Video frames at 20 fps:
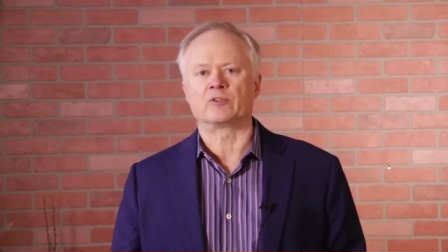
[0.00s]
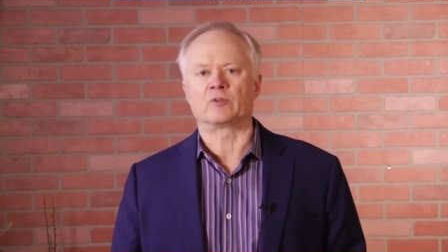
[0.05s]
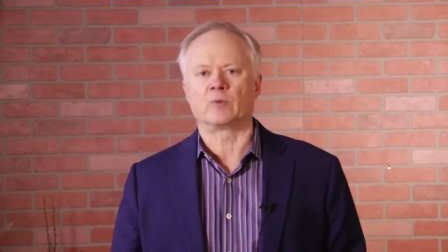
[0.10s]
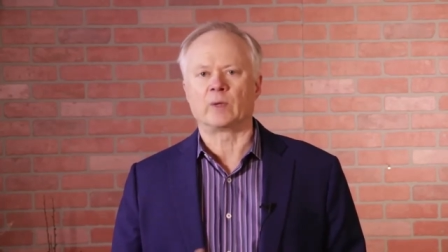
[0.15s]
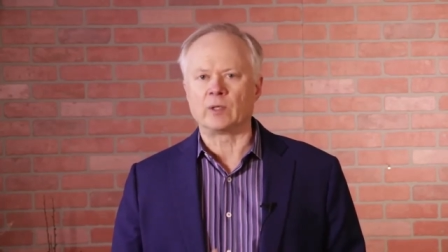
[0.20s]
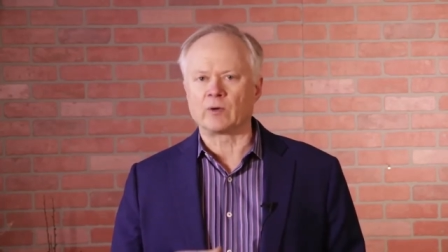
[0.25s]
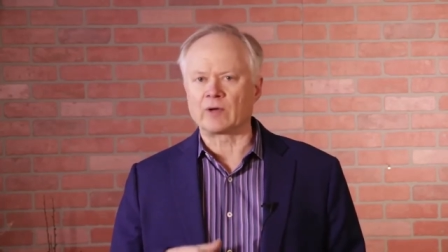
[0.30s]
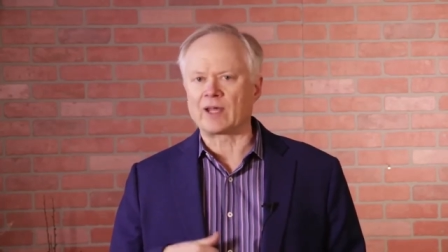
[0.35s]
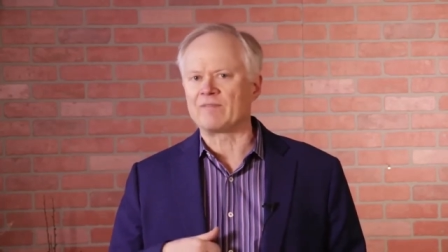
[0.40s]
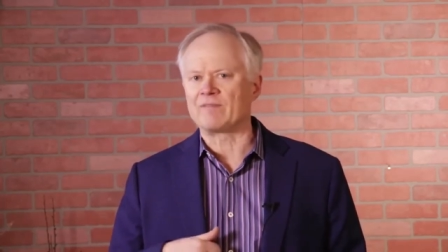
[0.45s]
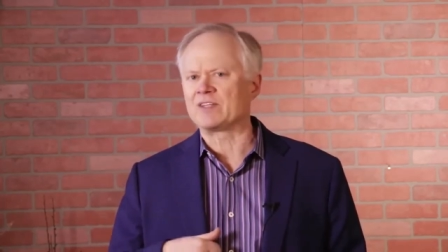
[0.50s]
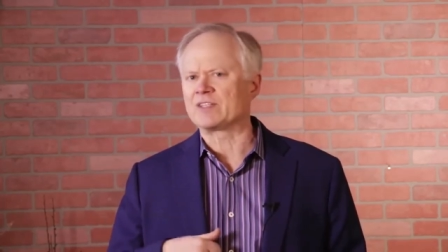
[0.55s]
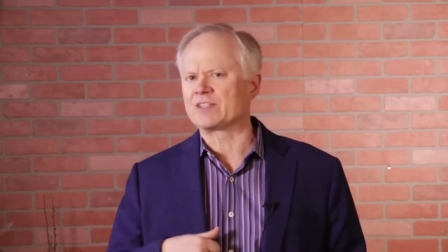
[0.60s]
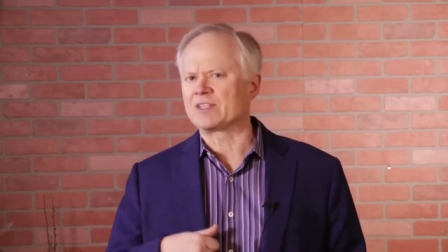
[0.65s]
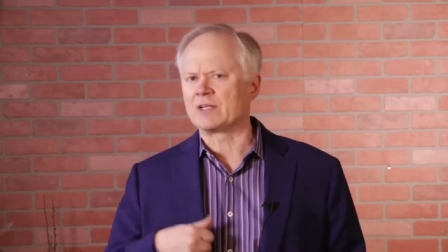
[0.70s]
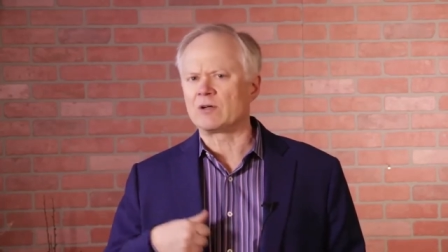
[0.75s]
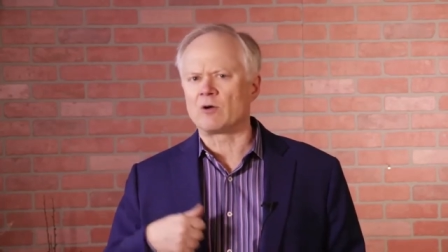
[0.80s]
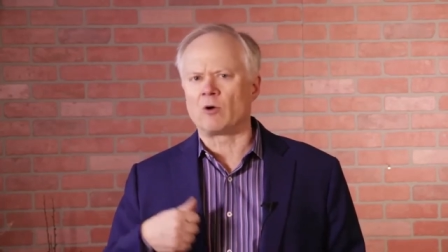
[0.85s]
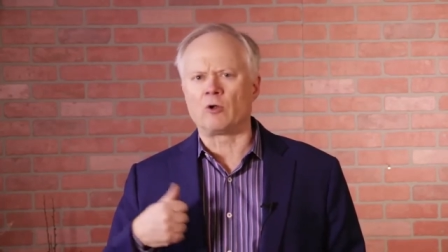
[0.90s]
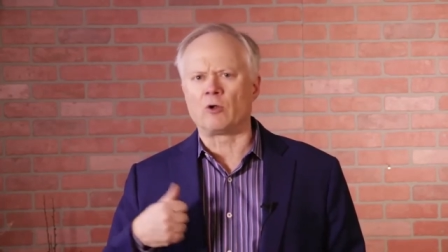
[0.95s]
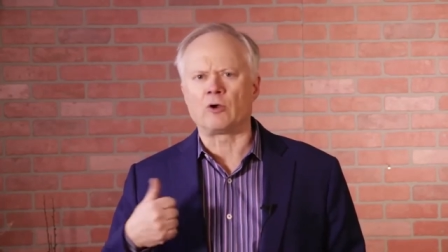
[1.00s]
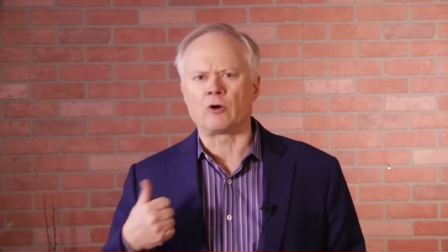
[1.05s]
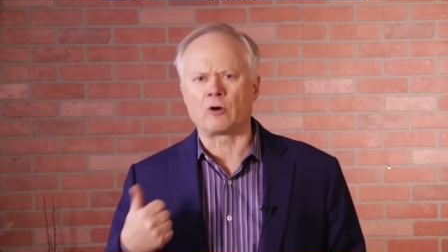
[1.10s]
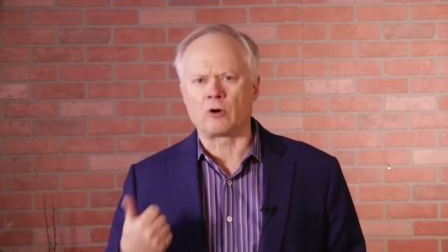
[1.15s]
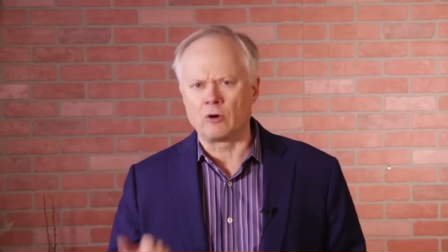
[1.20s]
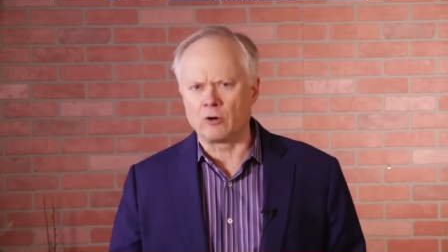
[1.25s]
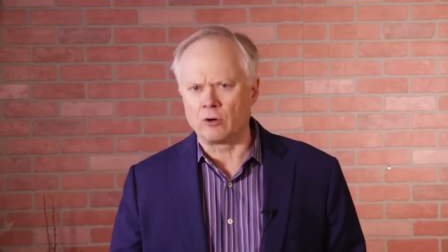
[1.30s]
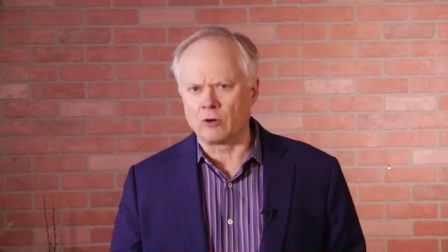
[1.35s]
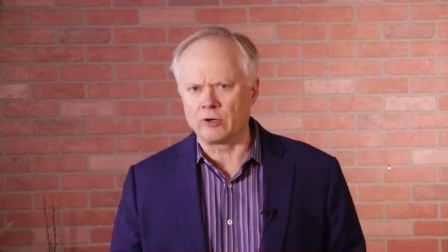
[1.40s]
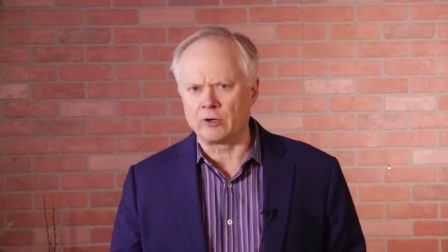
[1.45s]
So we don't have this thing called
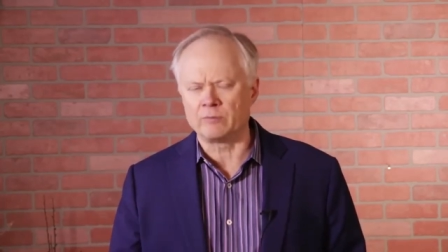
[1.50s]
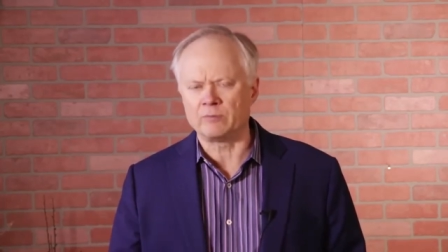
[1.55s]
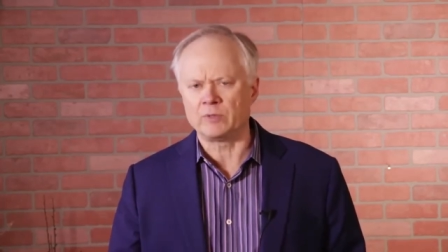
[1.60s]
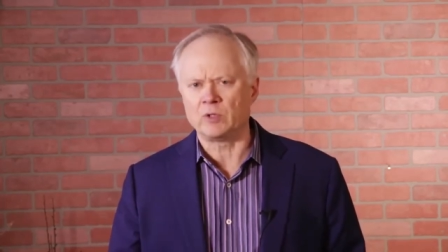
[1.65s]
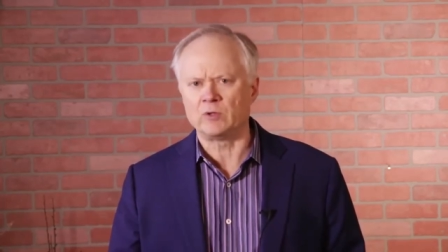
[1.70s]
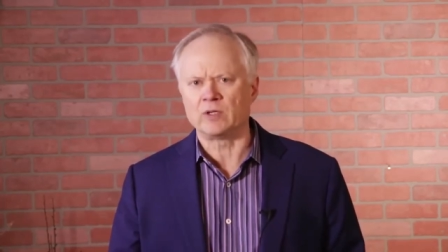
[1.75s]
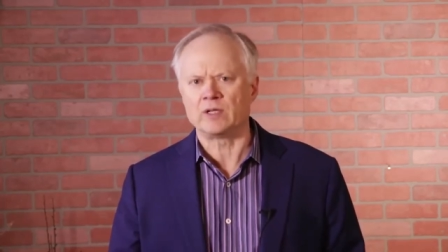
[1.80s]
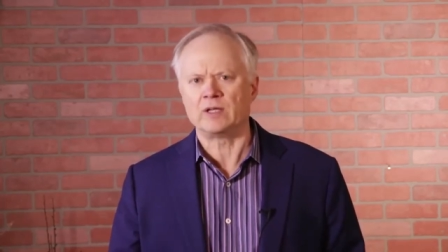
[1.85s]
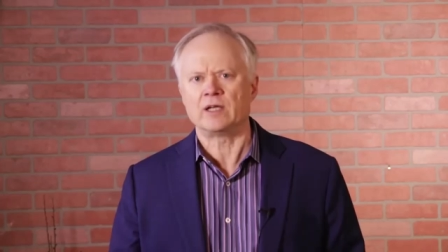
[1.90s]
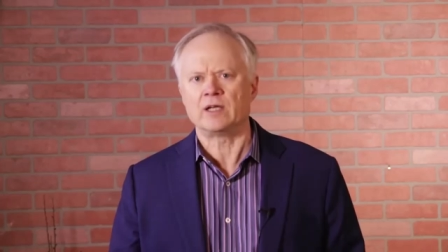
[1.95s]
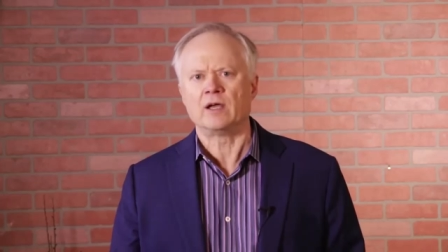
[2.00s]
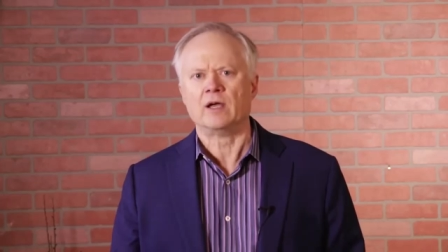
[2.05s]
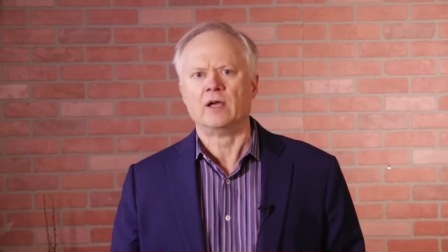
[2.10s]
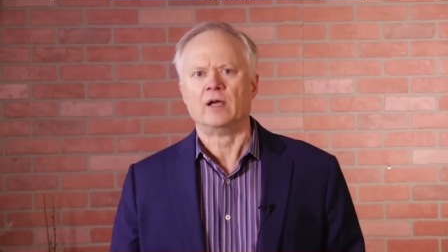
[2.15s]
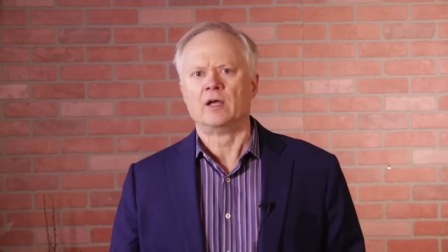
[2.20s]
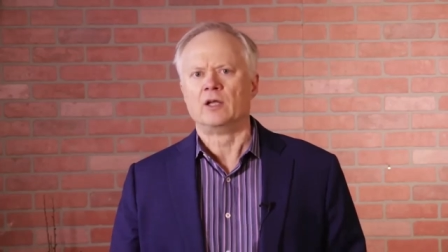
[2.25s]
herd immunity.